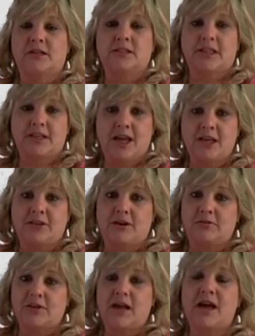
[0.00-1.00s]
Today, though,
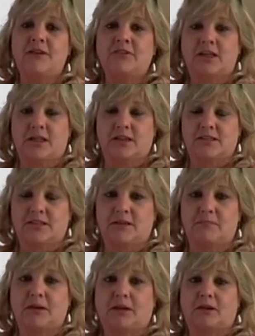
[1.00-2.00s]
they have kits that
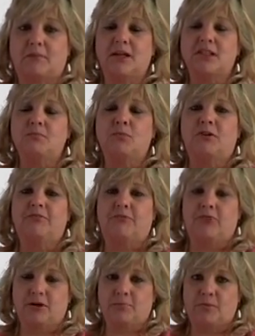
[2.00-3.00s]
make it much more
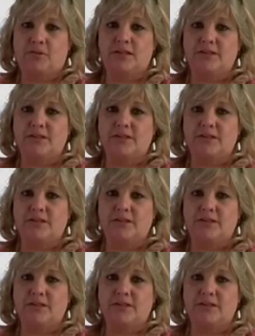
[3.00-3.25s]
affordable and